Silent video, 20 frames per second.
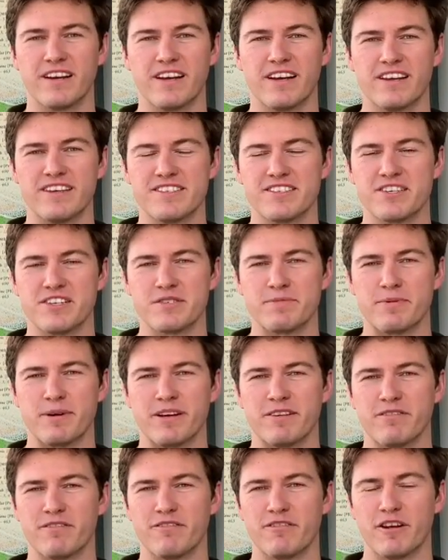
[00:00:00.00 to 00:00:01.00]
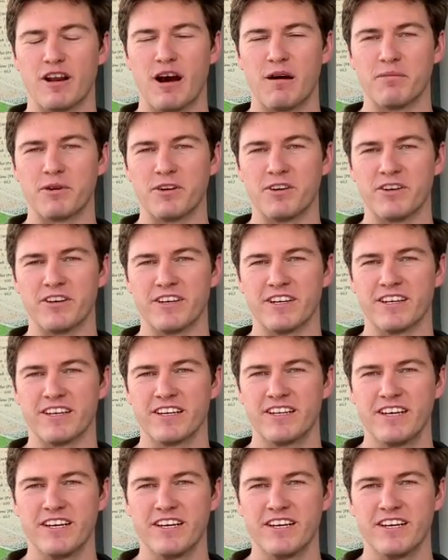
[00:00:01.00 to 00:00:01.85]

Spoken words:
has just been phenomenal, and